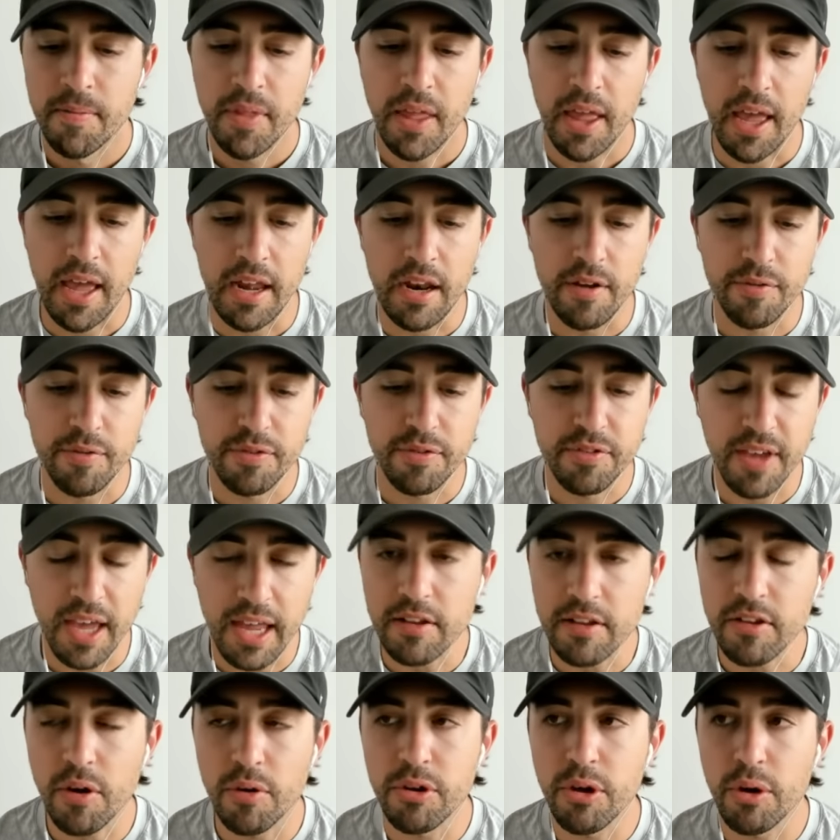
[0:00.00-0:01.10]
And if San
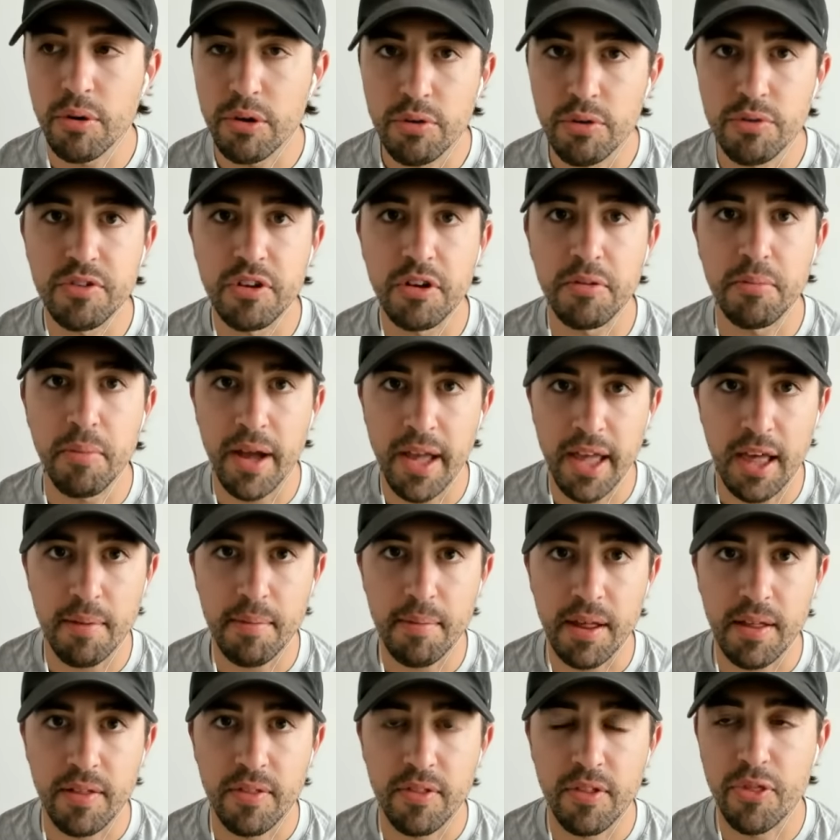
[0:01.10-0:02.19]
Antonio, Houston, and
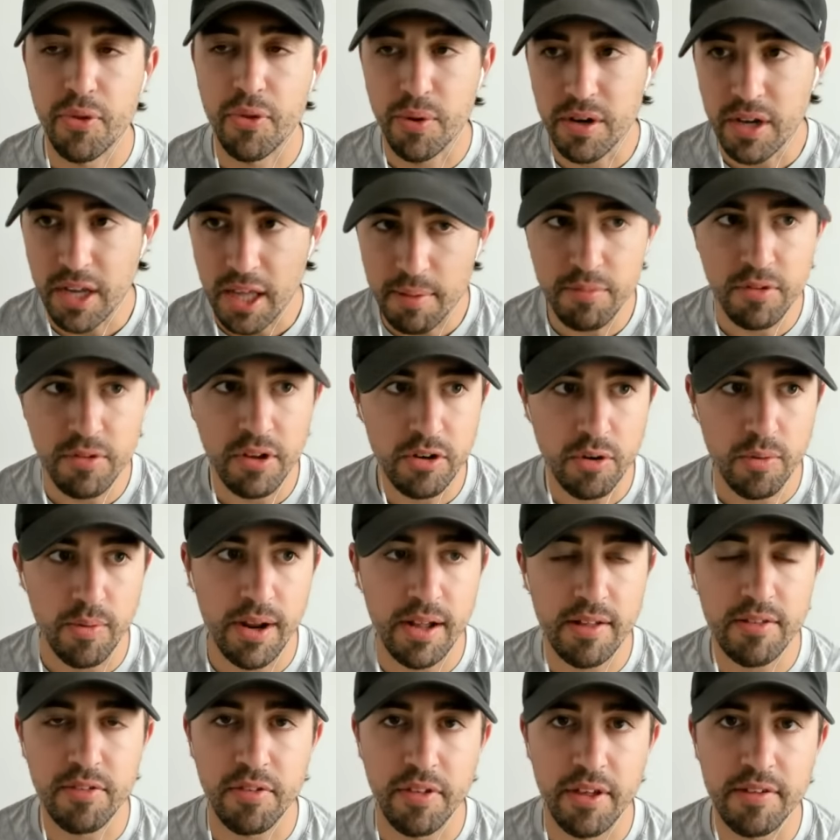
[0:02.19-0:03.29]
Miami, the 3 teams on
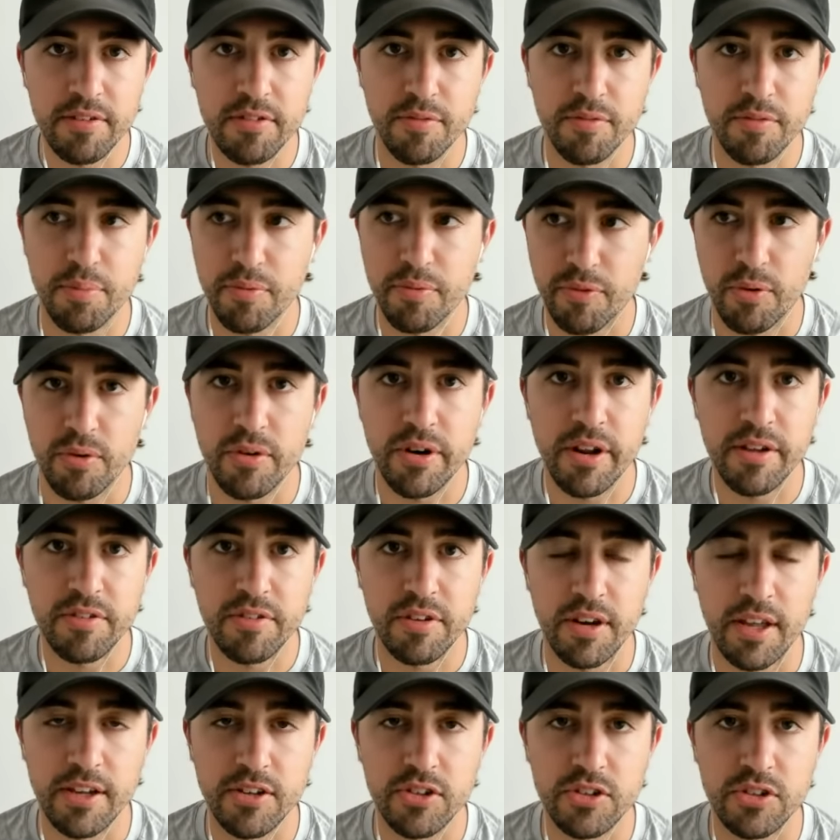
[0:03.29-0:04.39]
Durant's list of preferred
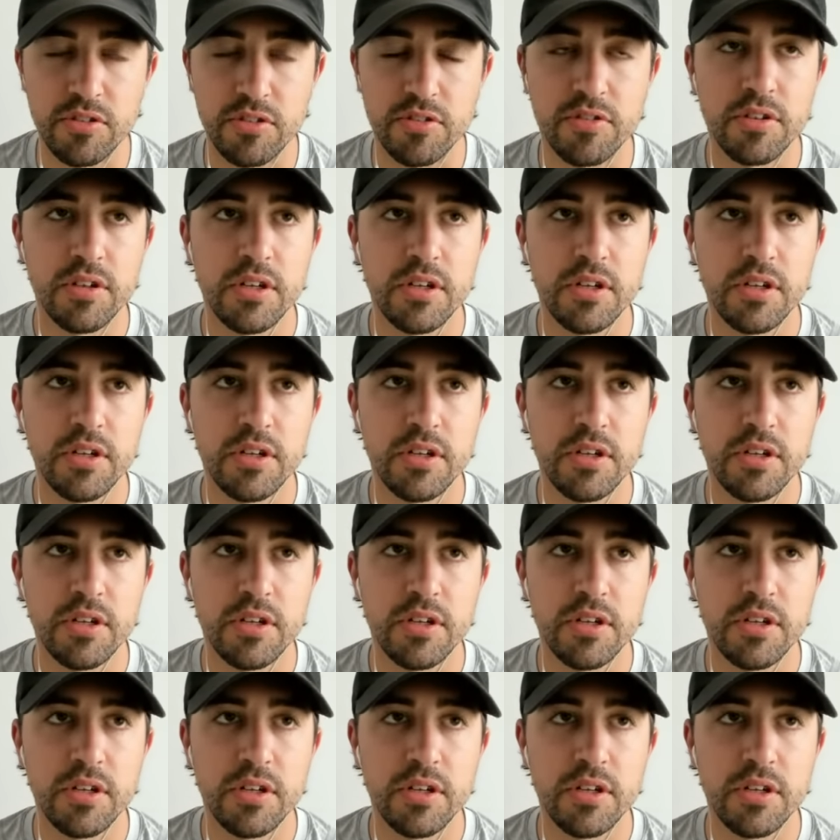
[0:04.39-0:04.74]
destinations,